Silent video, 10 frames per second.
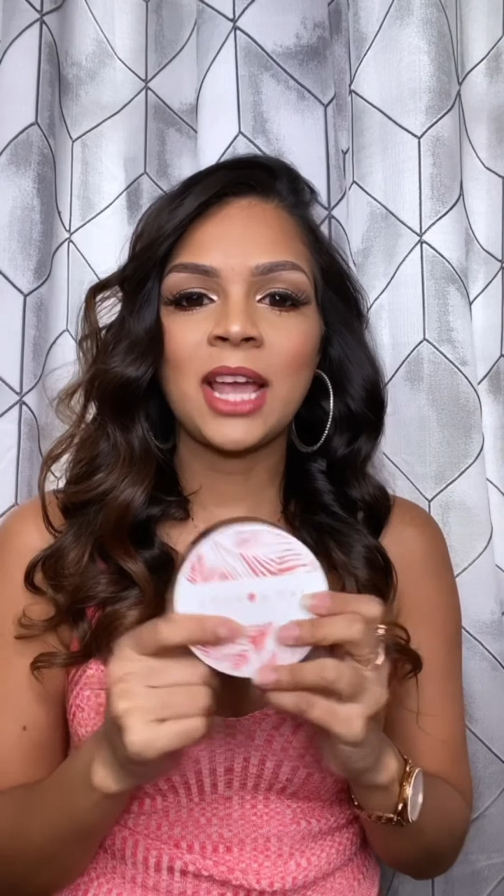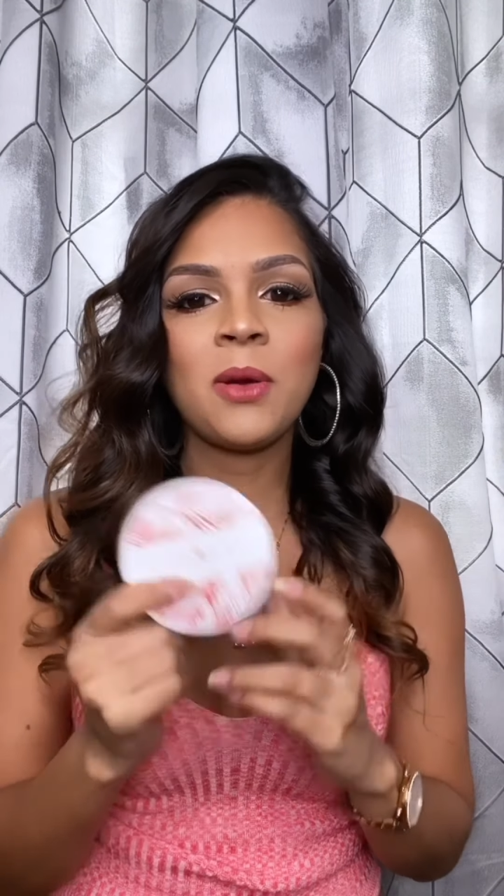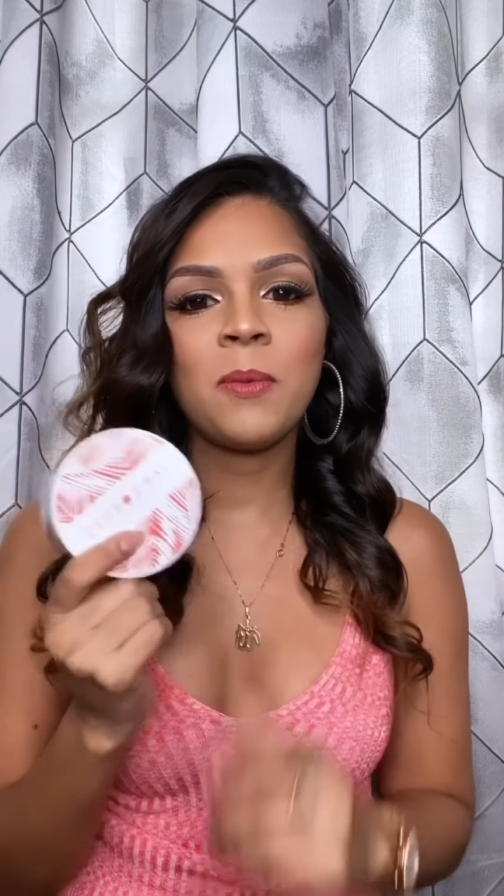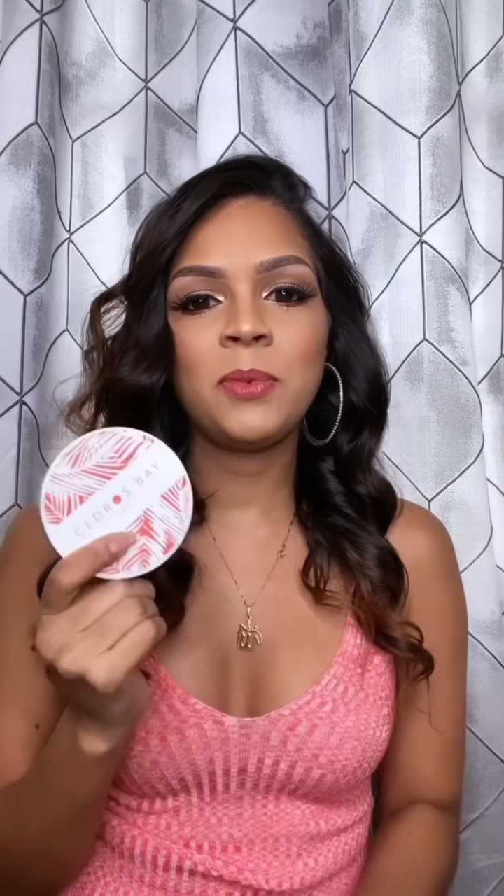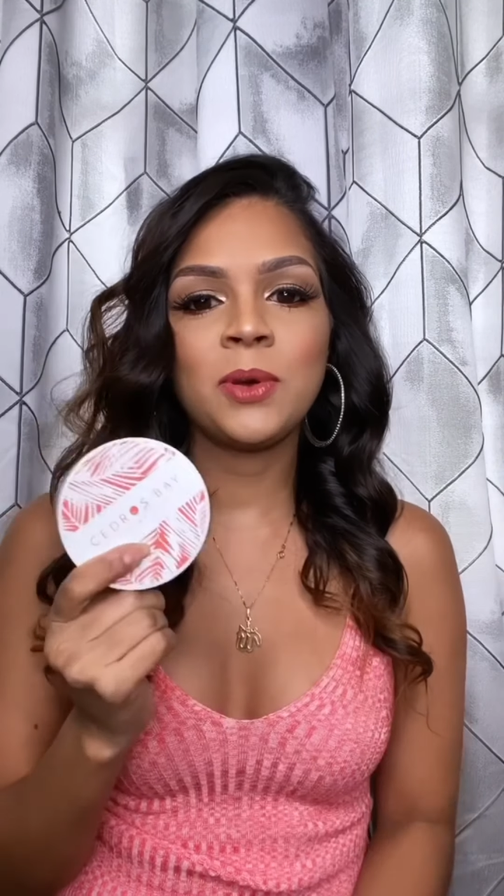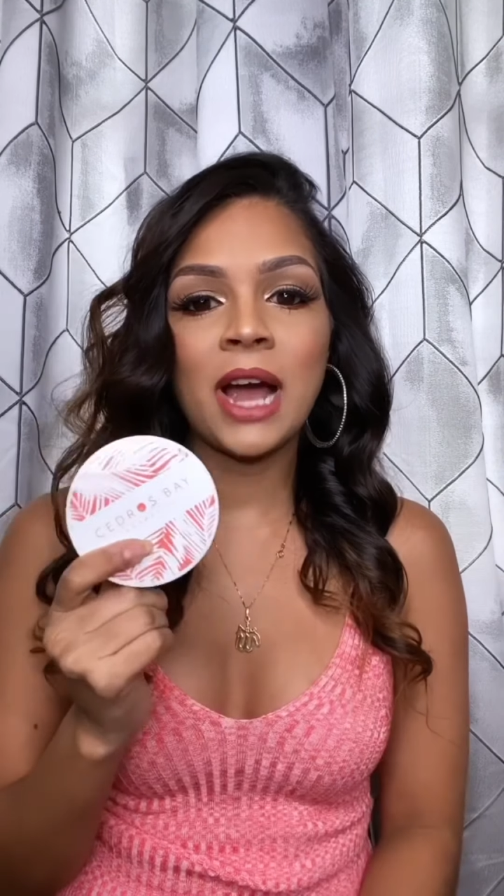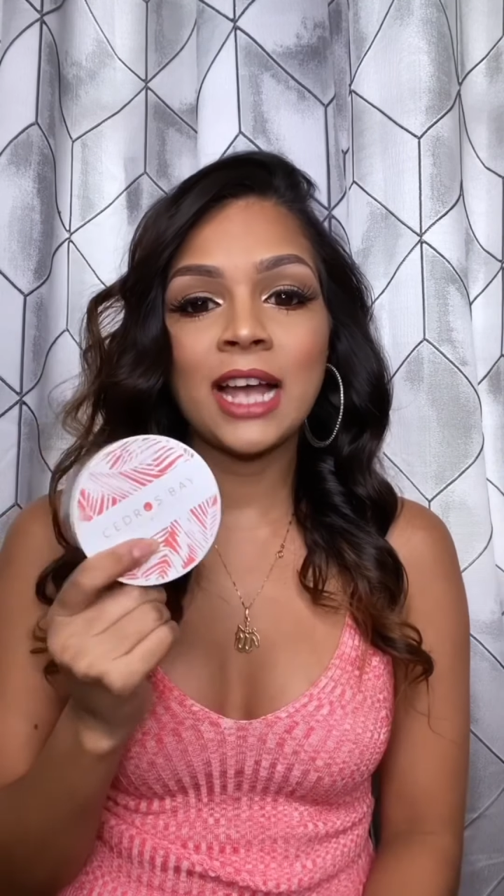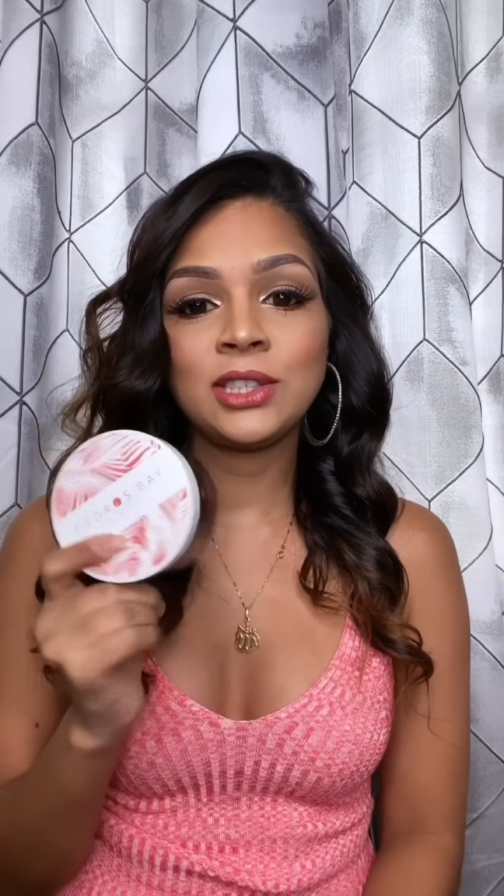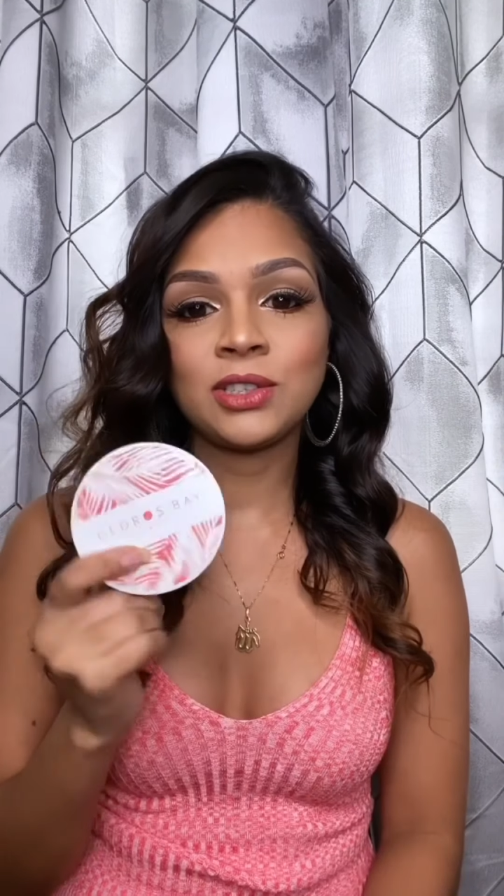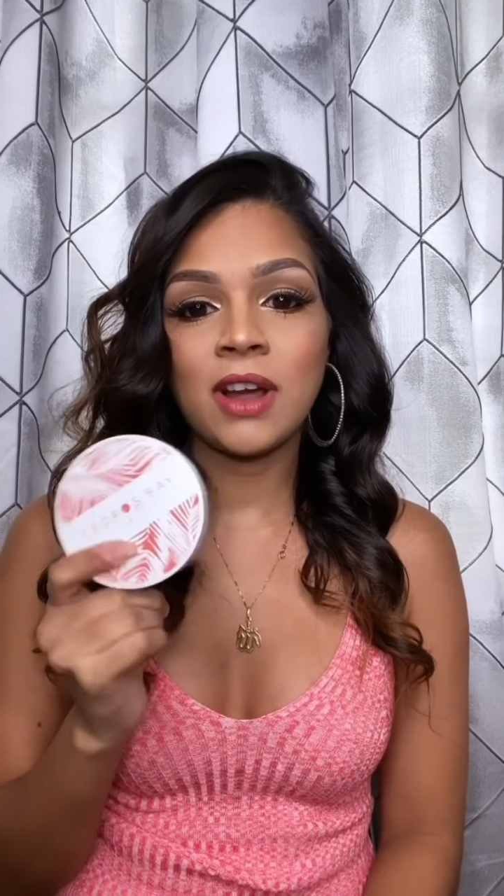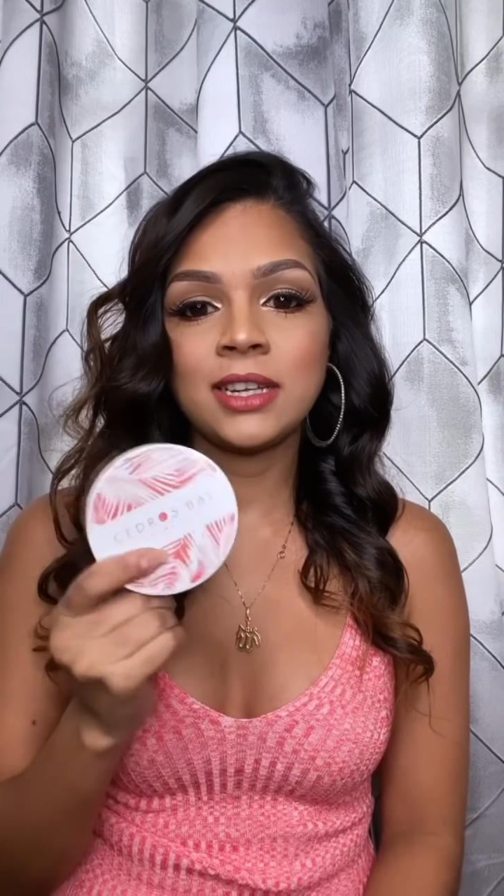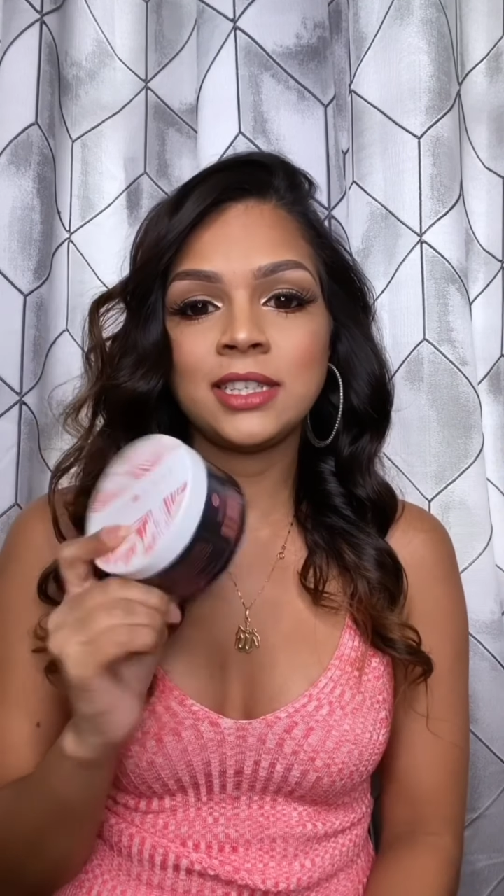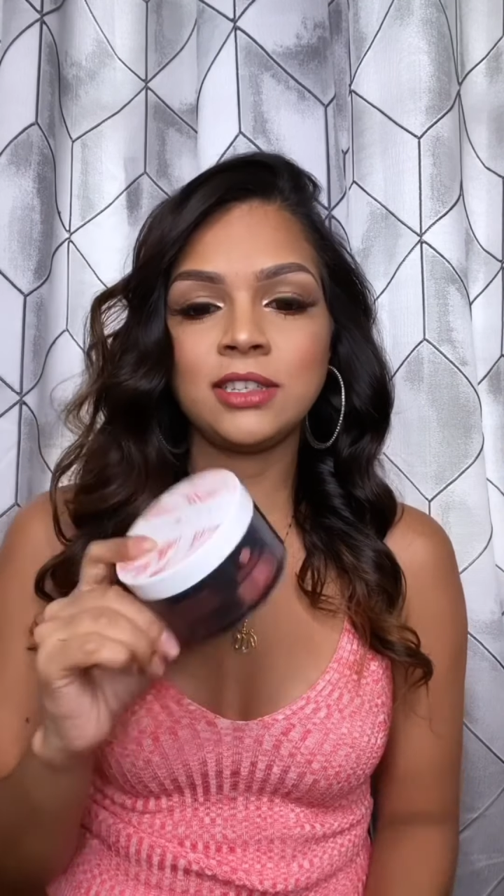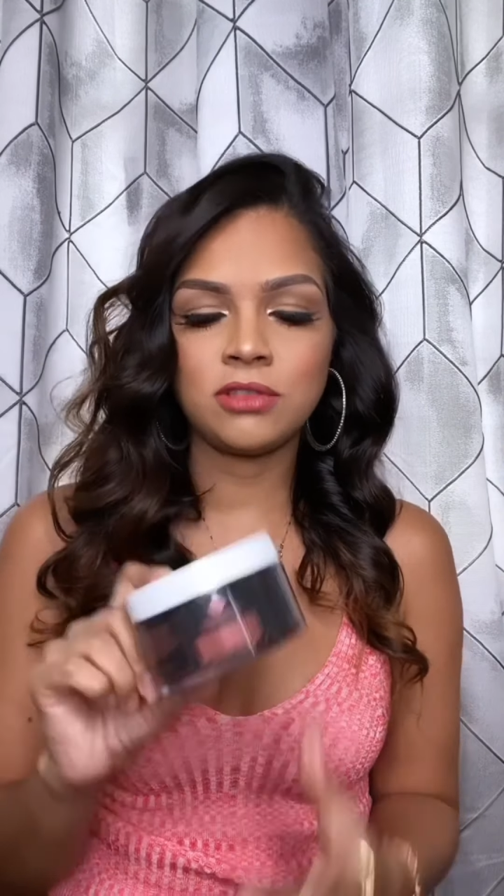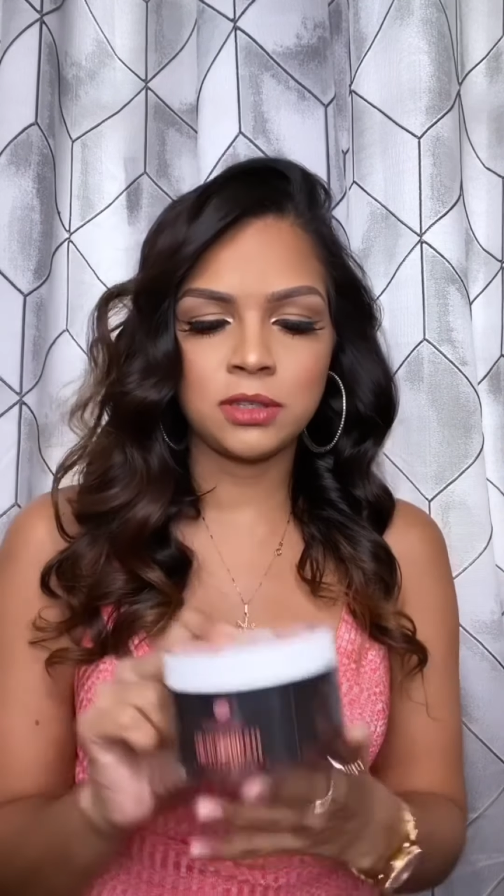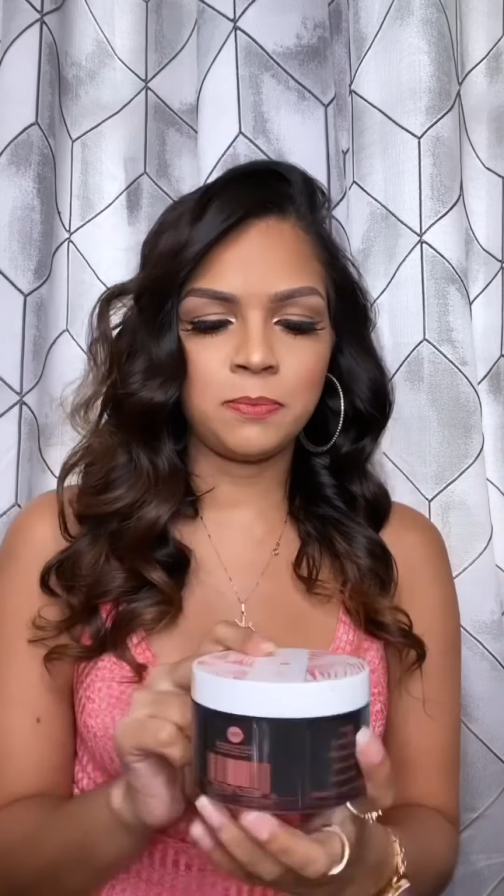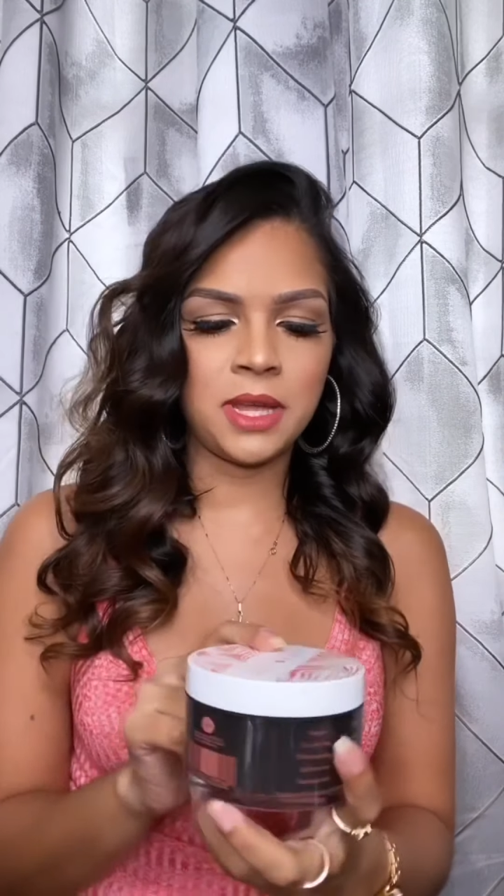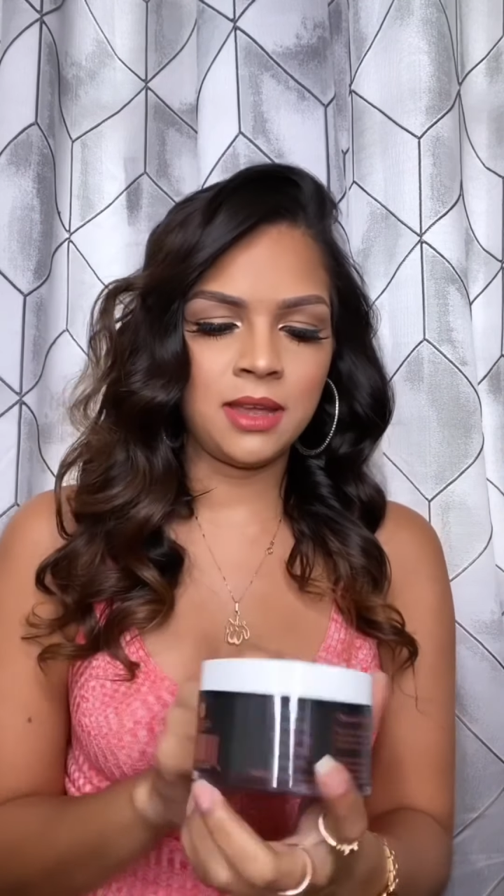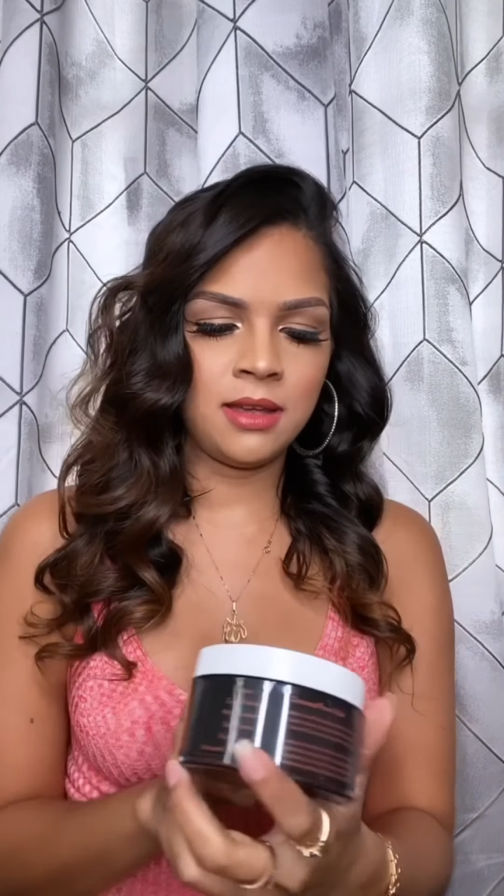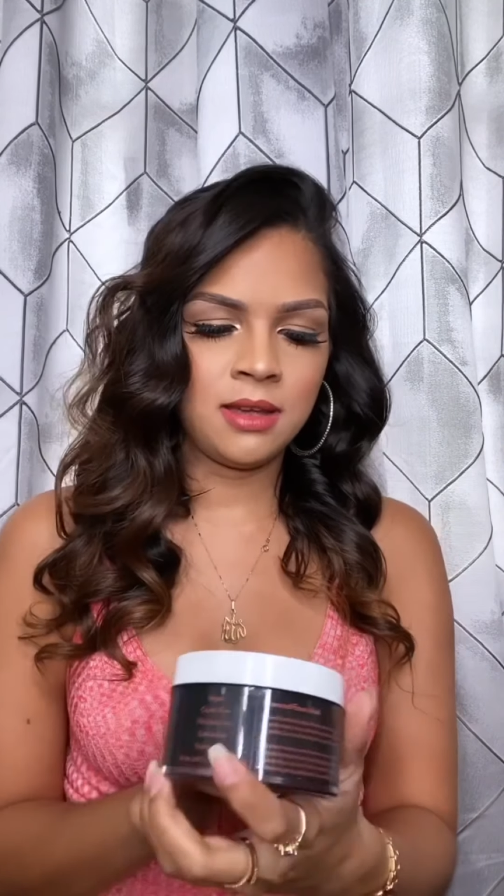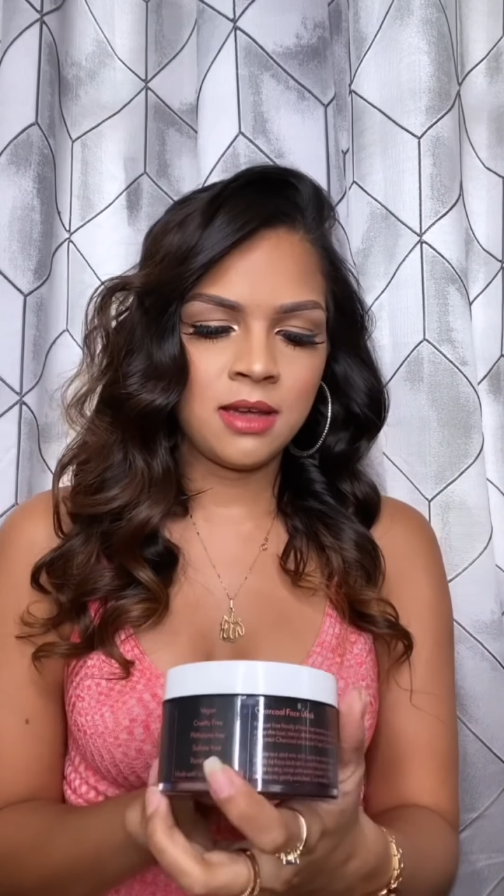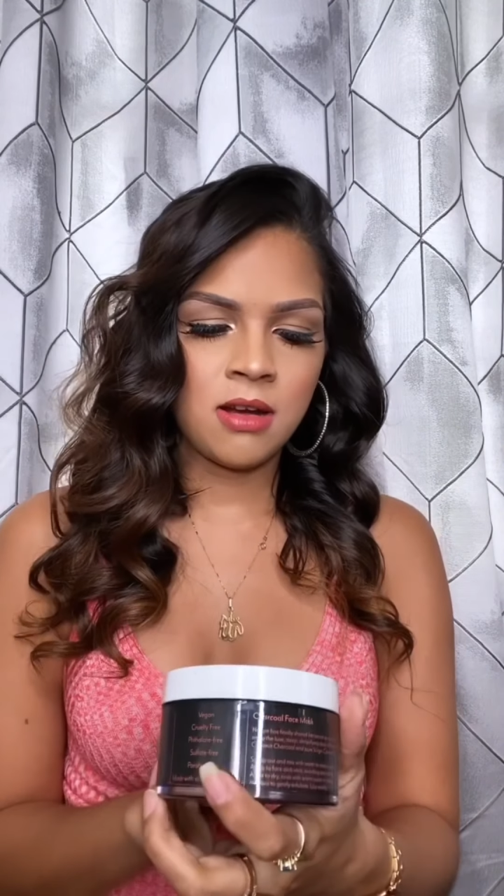I hope you guys try the Cedros Bay